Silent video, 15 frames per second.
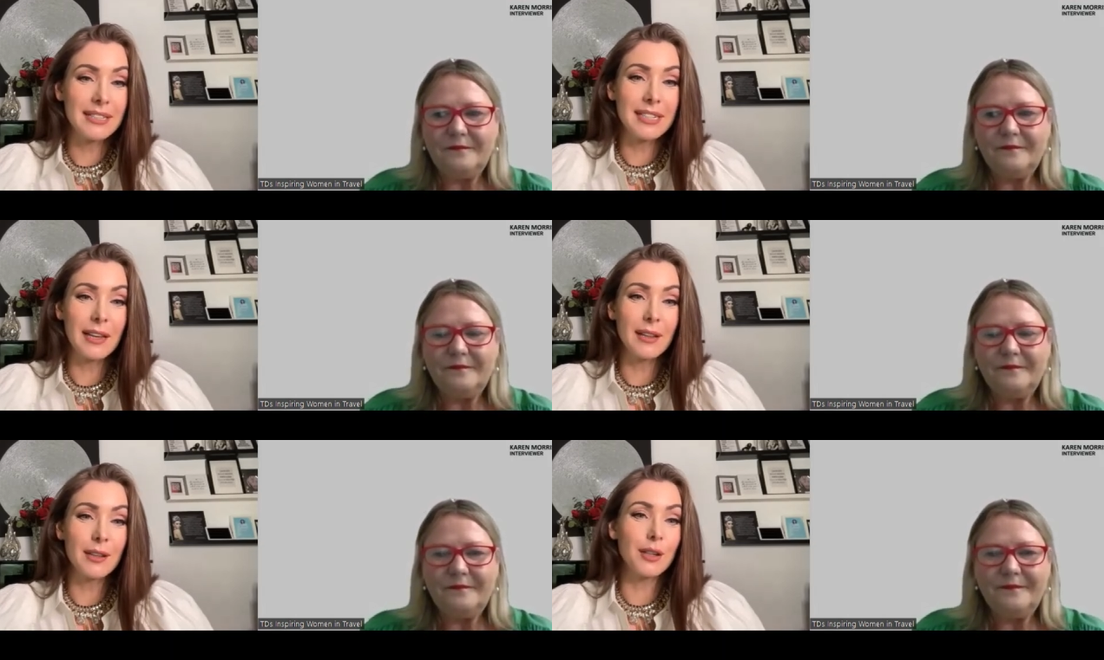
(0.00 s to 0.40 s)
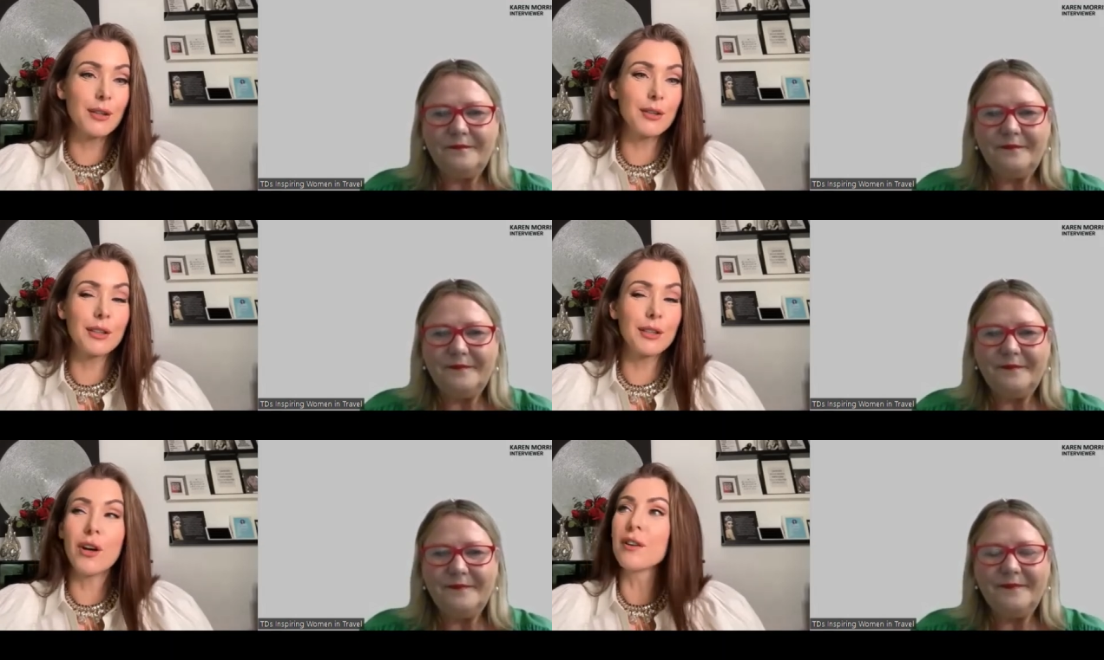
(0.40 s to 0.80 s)
Speaker 1: telling
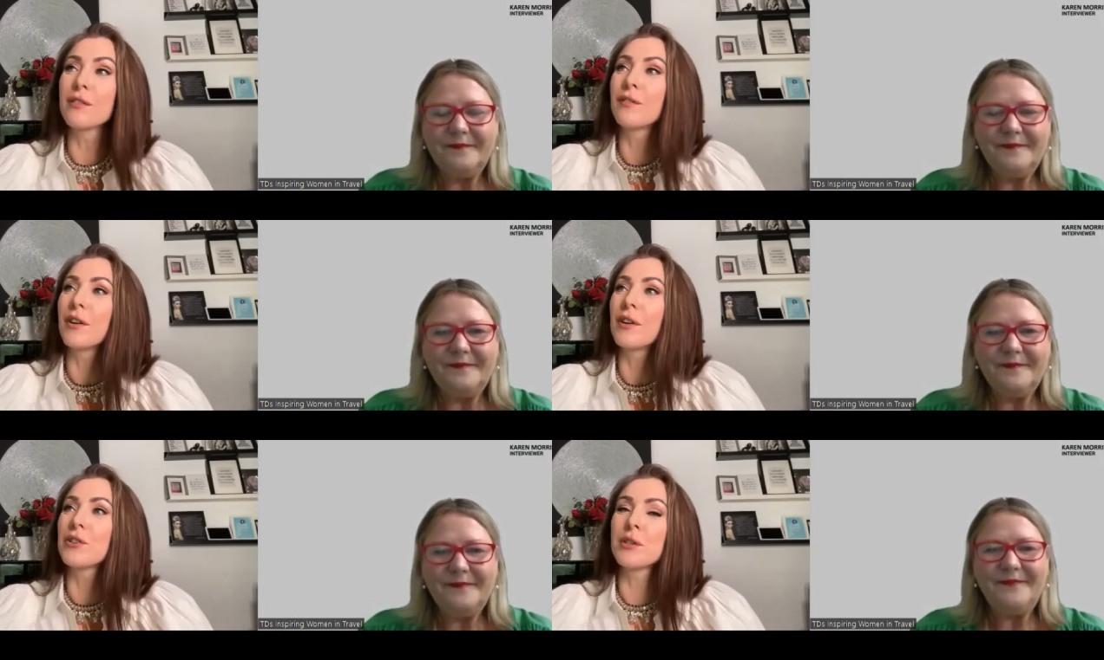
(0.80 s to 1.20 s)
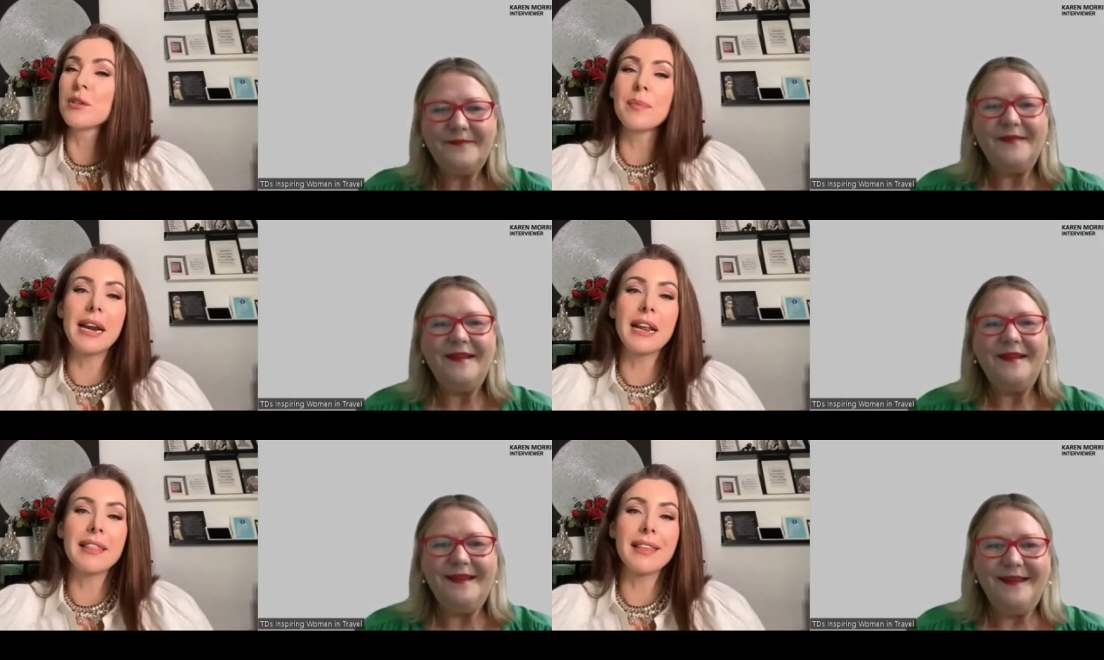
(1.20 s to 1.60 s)
you the long
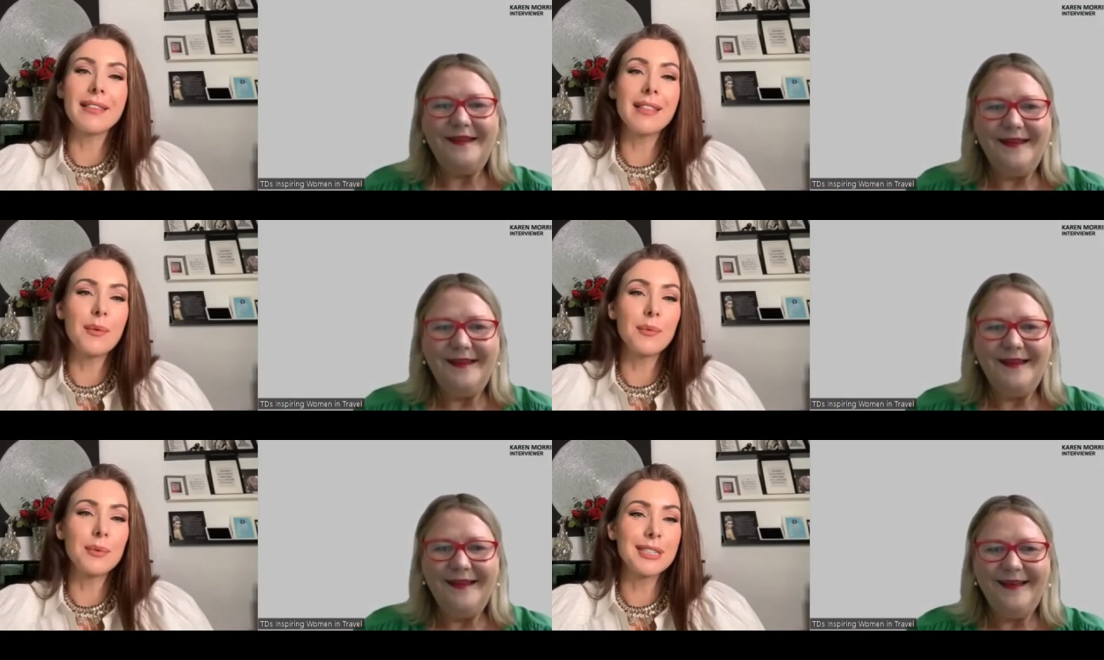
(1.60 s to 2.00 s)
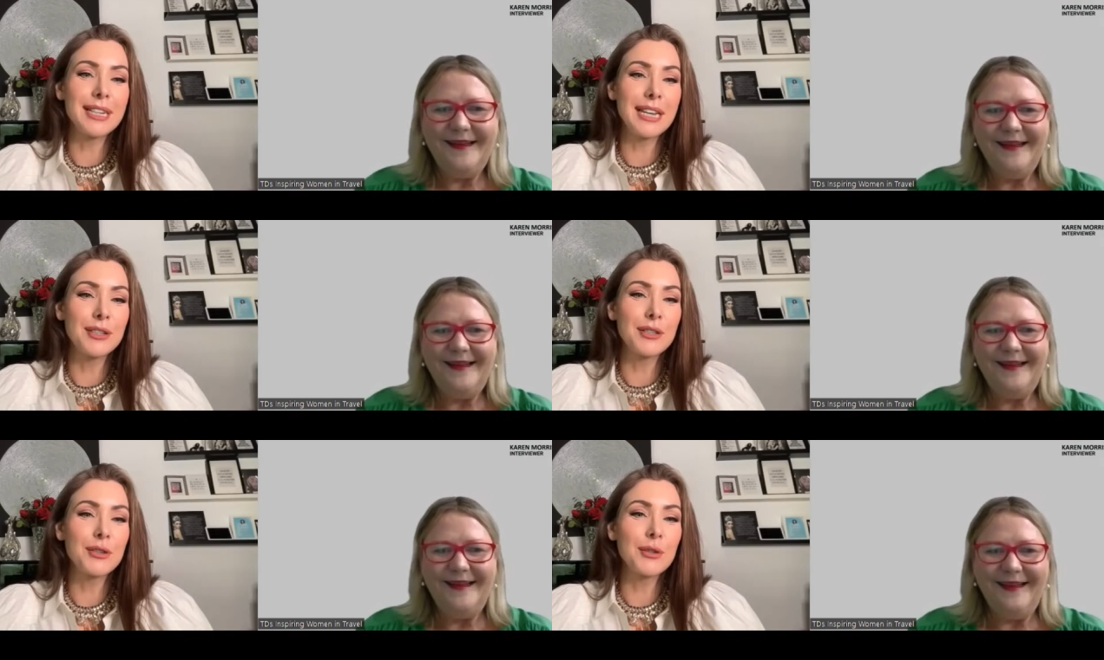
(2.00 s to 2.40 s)
version, but I think that would
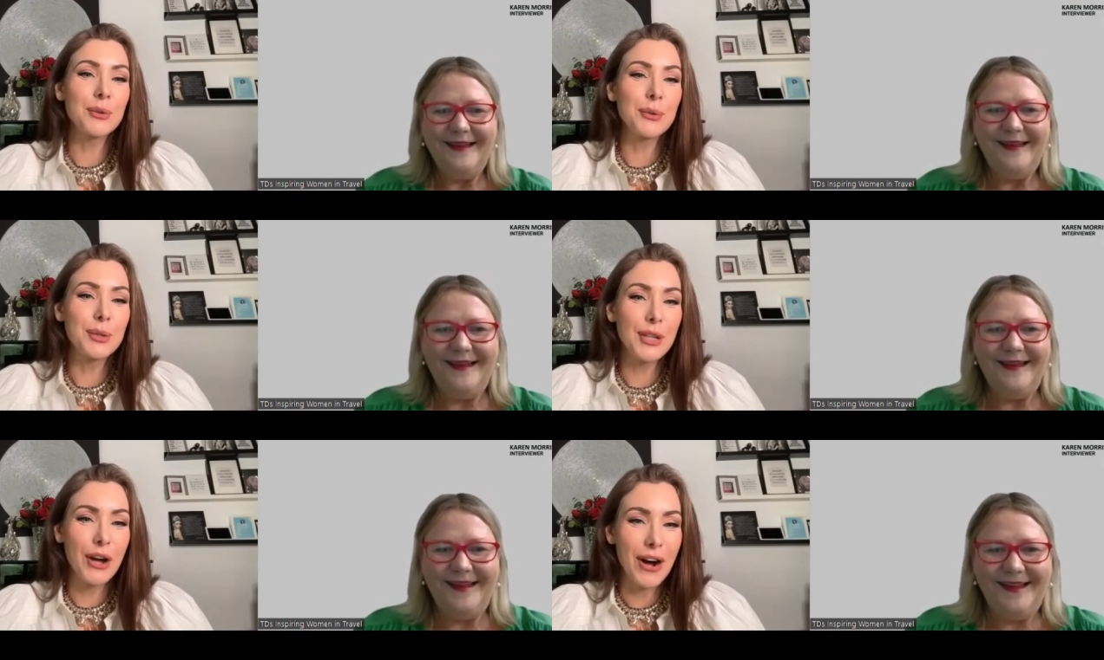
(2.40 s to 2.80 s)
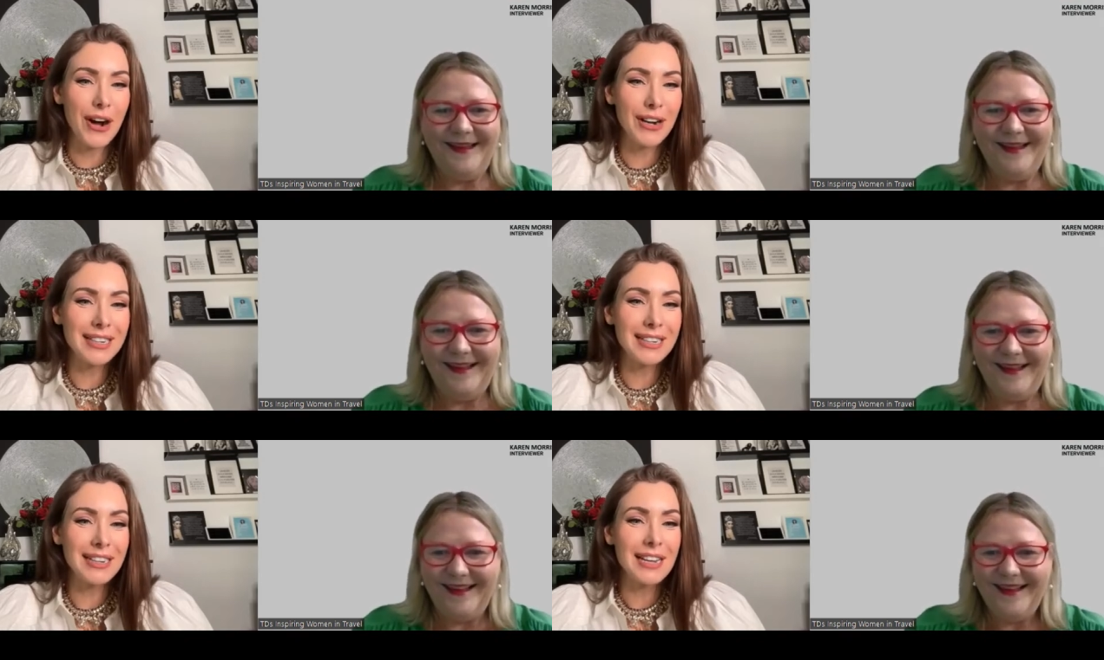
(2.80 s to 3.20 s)
take too
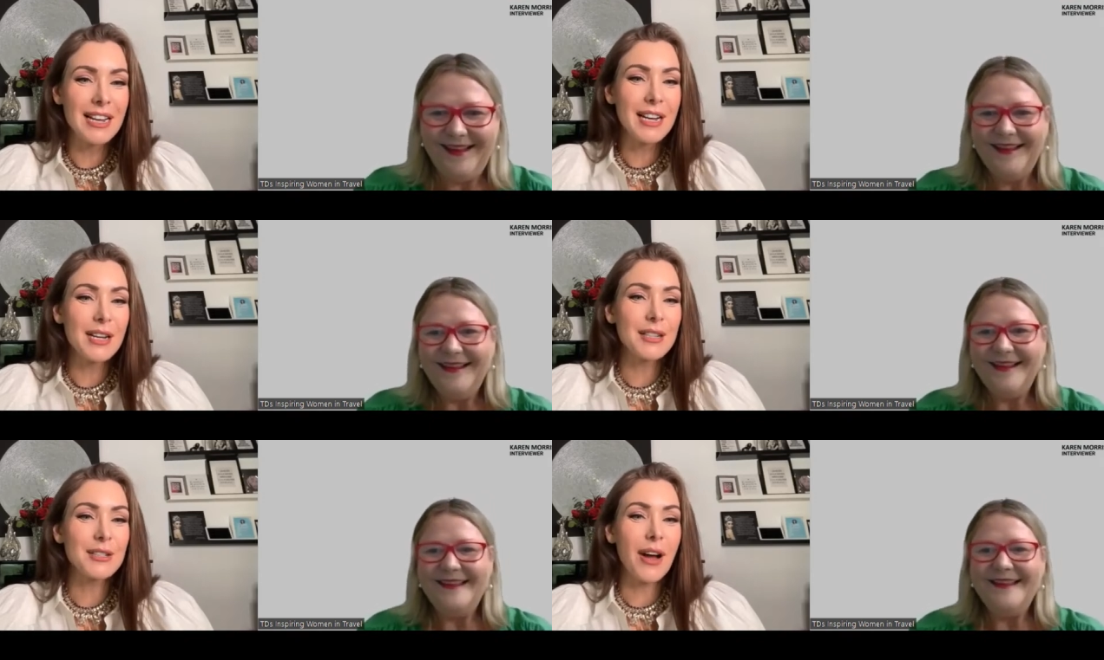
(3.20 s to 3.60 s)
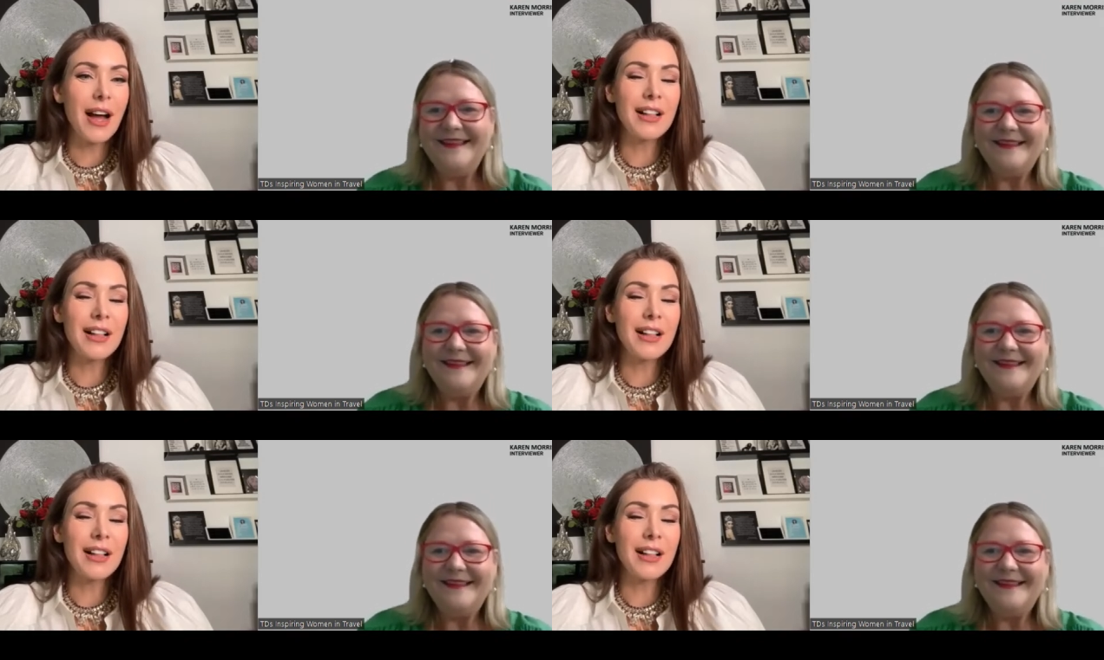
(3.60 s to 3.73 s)
long. But